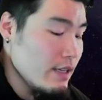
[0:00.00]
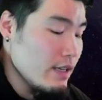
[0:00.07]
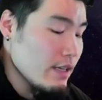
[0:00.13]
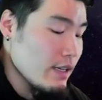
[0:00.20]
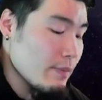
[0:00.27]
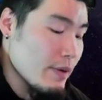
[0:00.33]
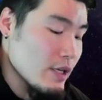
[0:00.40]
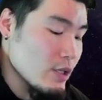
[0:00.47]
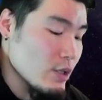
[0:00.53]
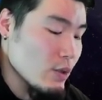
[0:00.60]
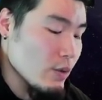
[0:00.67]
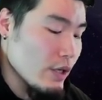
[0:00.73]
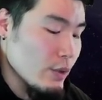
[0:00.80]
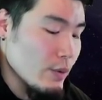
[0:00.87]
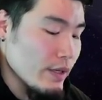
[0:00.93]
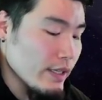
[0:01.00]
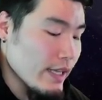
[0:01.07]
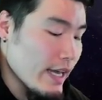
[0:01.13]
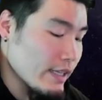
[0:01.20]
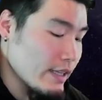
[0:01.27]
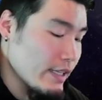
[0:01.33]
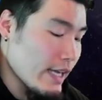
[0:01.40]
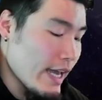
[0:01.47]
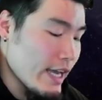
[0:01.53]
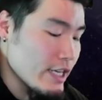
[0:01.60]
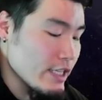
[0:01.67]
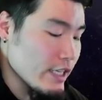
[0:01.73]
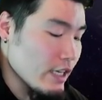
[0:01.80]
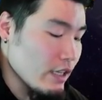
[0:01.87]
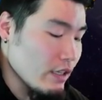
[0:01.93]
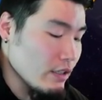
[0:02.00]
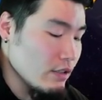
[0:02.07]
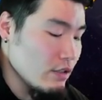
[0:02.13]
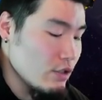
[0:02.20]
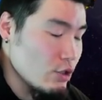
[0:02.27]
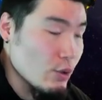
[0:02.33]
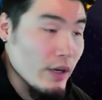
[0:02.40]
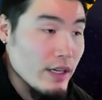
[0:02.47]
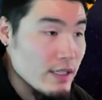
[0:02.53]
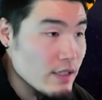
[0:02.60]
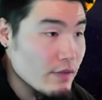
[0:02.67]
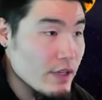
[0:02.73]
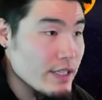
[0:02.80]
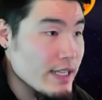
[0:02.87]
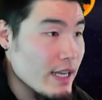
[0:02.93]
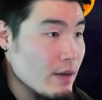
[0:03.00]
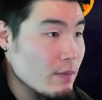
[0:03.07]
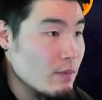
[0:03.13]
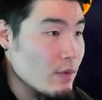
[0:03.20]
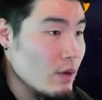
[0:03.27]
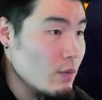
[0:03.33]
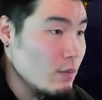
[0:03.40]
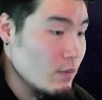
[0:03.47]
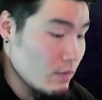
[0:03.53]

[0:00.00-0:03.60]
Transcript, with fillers: compared to a unit like the AGL Trunks, for example. Oh,